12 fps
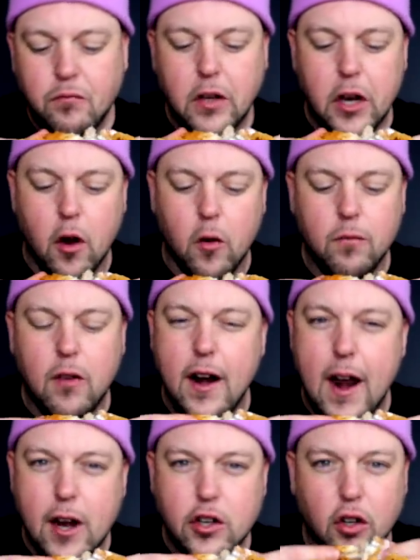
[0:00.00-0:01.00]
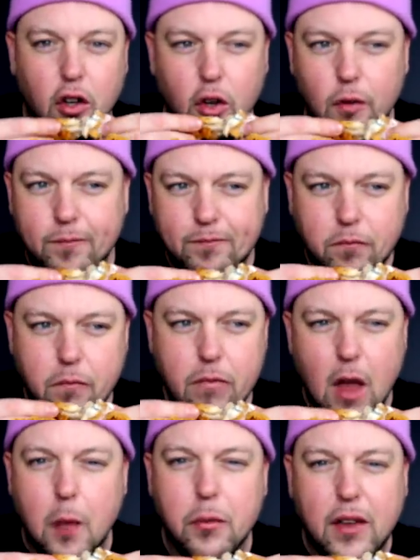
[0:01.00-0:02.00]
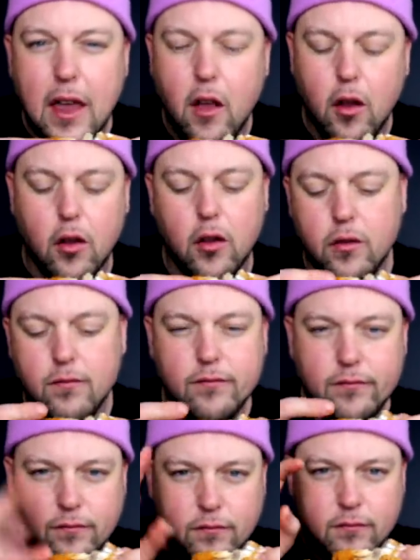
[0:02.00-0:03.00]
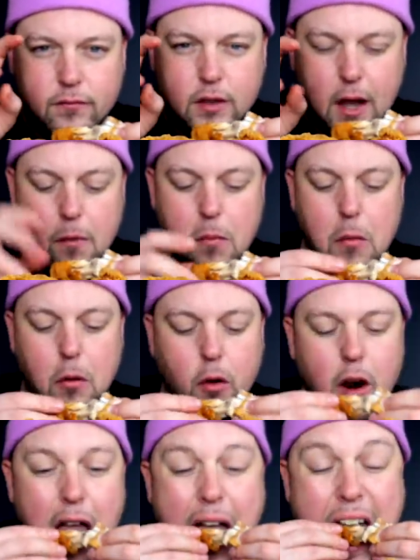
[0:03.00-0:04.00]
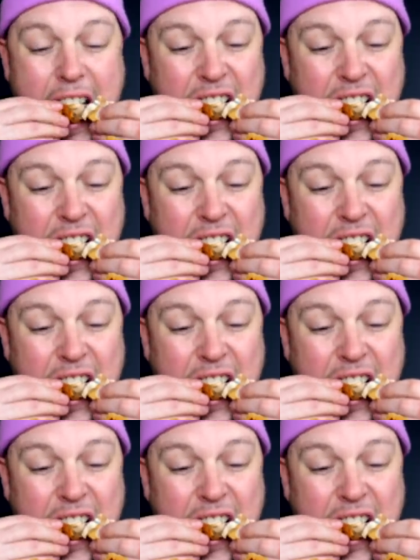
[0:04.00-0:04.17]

you know, financial upscale type people, right?